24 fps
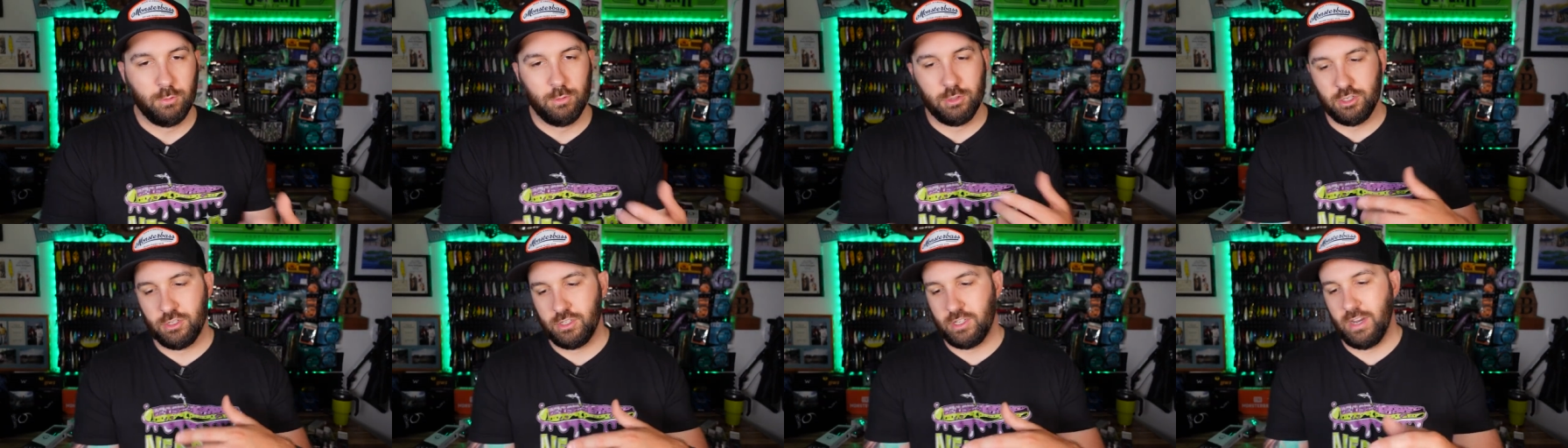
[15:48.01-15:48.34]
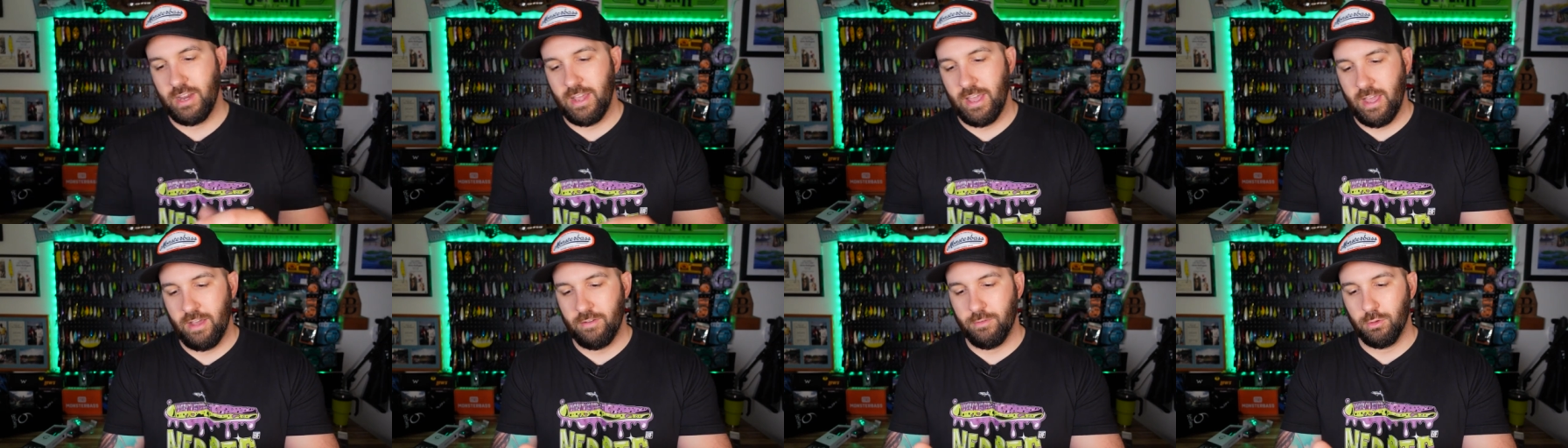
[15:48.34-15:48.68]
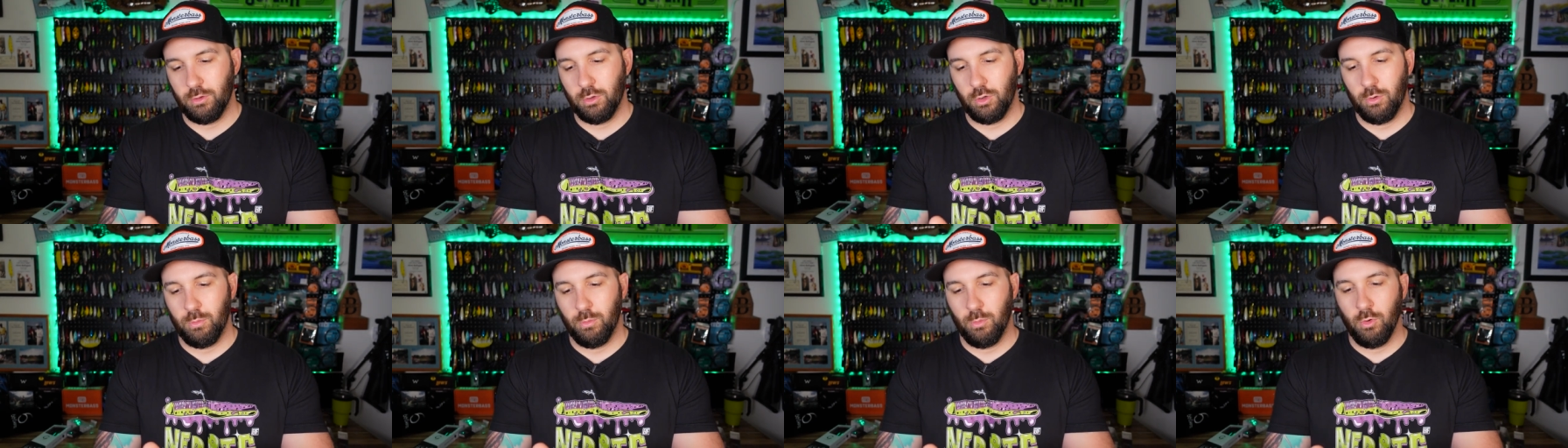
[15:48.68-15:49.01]
which is gonna have a
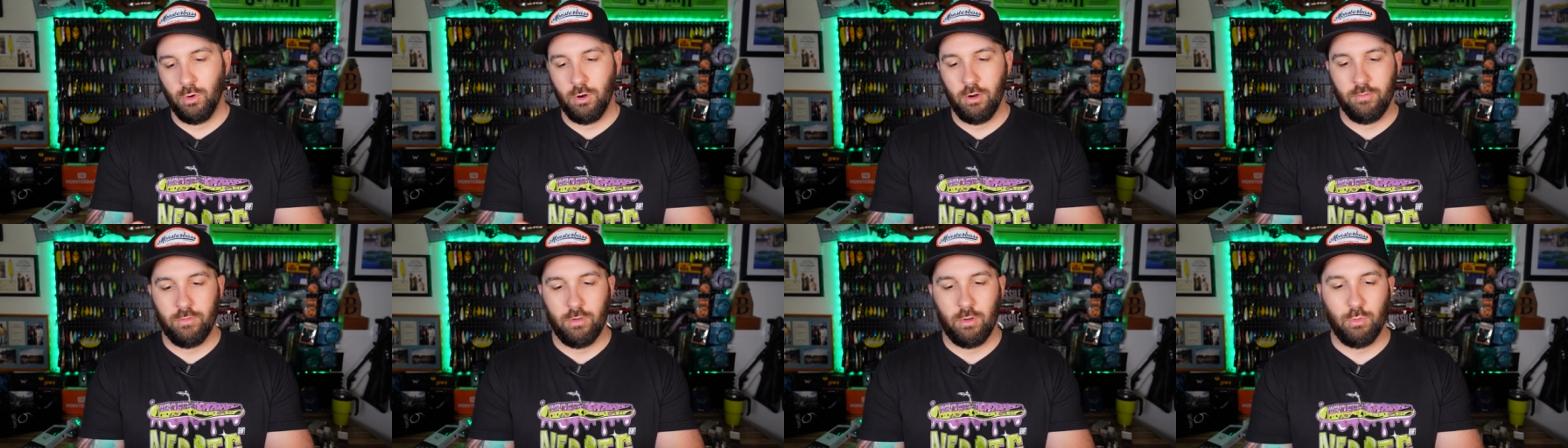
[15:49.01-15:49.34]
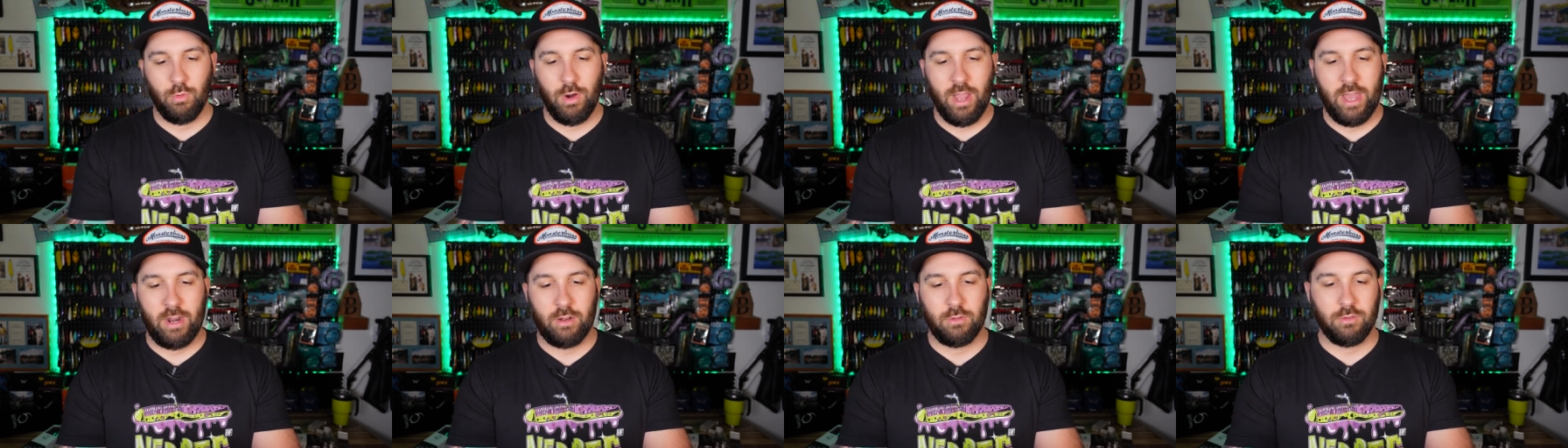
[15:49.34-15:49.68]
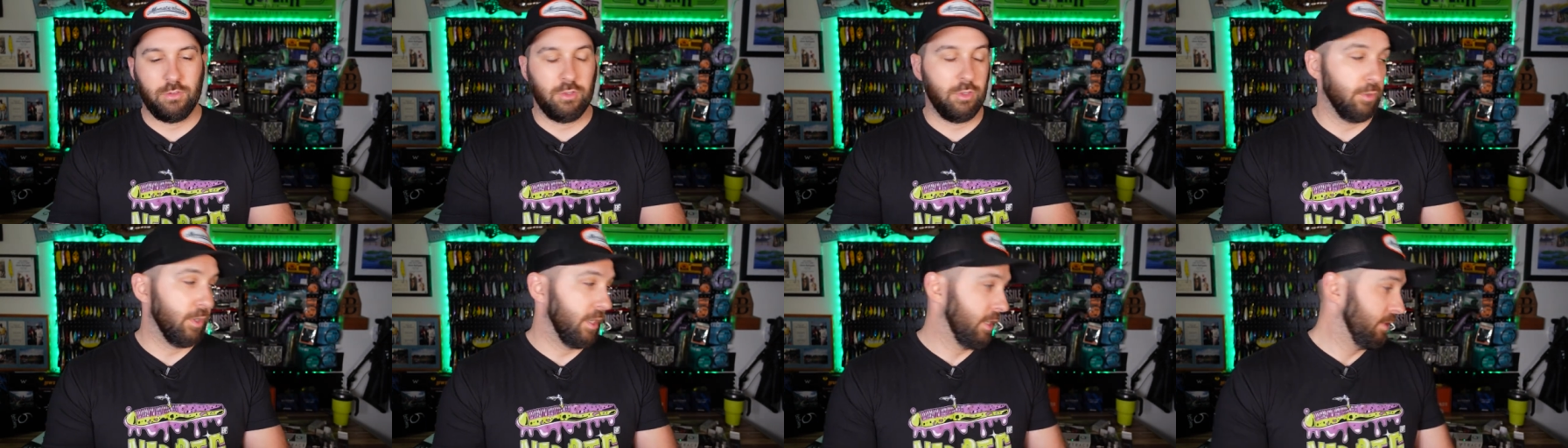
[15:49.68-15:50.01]
little more of a rattle to